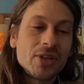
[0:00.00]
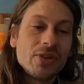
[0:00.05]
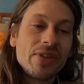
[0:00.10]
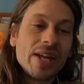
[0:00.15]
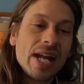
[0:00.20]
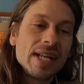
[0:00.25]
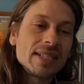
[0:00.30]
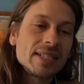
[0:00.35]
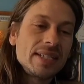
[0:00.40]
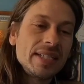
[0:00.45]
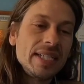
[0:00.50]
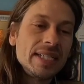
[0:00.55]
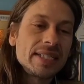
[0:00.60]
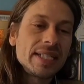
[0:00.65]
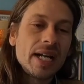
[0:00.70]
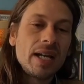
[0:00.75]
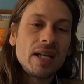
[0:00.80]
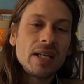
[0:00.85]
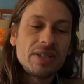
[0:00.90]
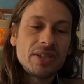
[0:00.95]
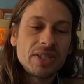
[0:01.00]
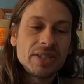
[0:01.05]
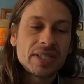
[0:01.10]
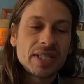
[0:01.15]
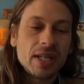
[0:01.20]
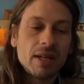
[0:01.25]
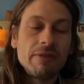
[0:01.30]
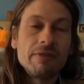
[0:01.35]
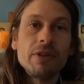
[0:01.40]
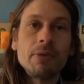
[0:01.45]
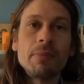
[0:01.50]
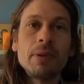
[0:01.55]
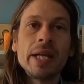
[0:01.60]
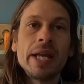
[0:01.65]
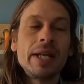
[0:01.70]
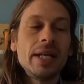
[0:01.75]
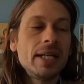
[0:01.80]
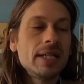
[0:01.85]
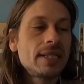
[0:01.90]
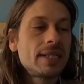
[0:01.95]
so that's the intelligence of the
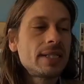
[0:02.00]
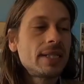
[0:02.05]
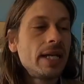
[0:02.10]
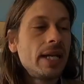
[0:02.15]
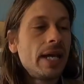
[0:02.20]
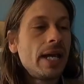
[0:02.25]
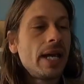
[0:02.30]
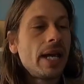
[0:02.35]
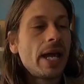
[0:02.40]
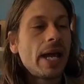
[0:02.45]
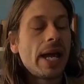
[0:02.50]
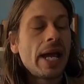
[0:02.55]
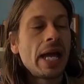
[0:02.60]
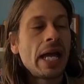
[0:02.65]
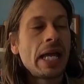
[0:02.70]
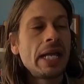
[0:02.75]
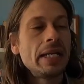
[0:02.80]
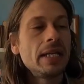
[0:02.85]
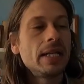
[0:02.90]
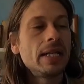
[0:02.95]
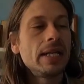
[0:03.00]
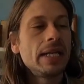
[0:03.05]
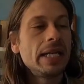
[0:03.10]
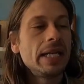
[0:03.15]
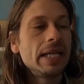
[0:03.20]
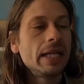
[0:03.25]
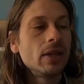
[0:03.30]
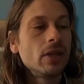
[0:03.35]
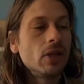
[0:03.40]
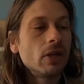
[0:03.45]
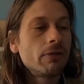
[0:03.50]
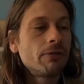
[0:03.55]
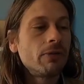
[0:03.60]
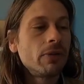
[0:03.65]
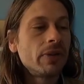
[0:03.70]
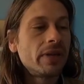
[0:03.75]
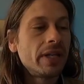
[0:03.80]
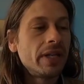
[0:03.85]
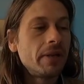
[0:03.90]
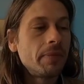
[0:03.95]
planets, and look
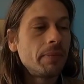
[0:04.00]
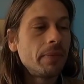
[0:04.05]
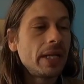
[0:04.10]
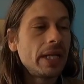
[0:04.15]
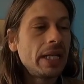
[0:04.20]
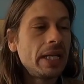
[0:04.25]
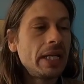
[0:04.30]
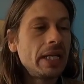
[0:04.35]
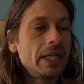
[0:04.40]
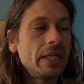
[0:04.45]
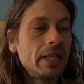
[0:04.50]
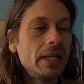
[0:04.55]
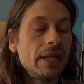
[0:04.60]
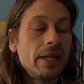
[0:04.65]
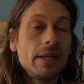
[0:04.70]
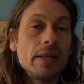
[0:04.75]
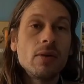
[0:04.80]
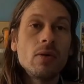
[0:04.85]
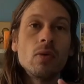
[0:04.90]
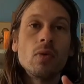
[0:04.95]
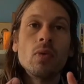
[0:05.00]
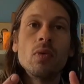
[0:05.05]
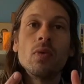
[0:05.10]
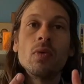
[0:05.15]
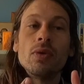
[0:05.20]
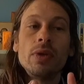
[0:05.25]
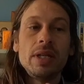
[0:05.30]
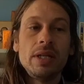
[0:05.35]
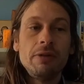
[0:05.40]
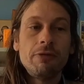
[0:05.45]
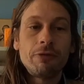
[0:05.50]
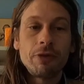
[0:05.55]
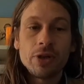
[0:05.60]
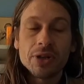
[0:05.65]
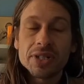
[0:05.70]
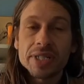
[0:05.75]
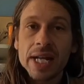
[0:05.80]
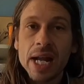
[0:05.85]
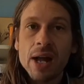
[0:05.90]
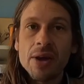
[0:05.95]
for them in the
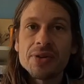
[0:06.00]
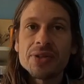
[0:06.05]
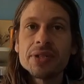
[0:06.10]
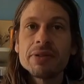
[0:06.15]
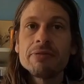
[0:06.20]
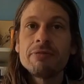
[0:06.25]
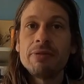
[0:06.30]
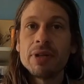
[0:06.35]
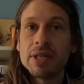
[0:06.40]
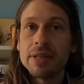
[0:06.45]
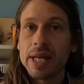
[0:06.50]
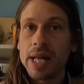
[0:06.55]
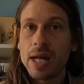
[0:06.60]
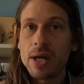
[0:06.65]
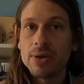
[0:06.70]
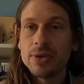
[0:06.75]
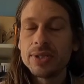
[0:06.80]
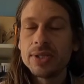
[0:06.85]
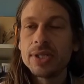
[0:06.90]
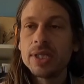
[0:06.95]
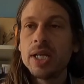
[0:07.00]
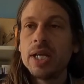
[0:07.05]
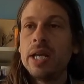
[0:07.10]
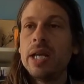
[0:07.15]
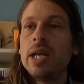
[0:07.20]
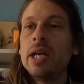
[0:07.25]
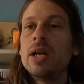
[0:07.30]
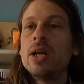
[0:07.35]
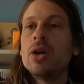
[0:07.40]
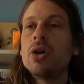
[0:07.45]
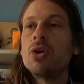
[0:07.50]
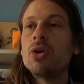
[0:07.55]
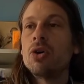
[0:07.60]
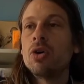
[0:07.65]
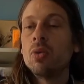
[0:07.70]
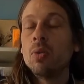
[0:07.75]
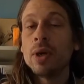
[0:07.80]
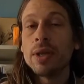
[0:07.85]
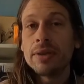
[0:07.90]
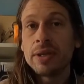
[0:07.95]
first house, fifth house,
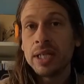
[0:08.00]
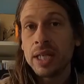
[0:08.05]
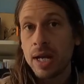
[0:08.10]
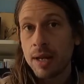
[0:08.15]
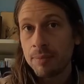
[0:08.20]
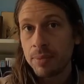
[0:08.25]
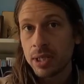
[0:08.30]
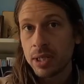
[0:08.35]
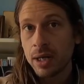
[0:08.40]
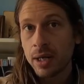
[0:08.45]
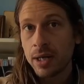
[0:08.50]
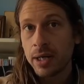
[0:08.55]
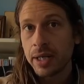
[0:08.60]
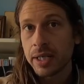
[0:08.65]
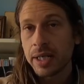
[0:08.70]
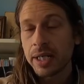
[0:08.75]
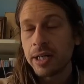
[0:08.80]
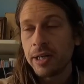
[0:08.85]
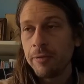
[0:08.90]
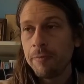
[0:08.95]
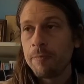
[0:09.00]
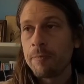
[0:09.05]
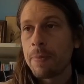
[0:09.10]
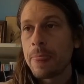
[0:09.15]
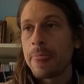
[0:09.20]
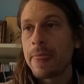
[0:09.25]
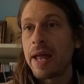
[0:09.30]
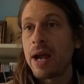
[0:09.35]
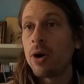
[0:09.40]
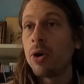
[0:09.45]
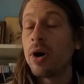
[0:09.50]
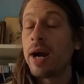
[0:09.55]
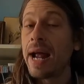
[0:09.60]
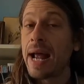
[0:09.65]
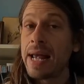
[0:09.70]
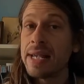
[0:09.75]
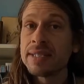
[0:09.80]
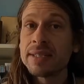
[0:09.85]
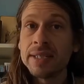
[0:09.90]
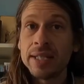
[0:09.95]
or with the Atma Karaka,
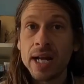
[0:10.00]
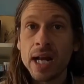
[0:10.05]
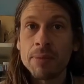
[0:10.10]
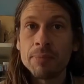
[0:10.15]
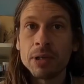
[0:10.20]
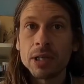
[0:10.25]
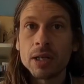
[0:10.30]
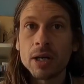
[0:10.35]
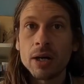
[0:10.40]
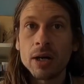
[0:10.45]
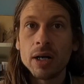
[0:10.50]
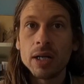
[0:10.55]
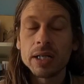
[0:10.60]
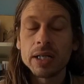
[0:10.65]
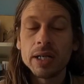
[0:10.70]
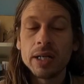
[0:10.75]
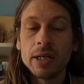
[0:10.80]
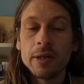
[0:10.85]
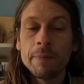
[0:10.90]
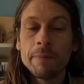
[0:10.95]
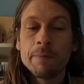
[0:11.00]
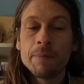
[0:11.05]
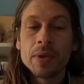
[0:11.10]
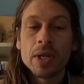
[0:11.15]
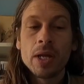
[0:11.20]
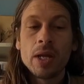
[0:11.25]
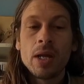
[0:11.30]
or as the Atma Karaka,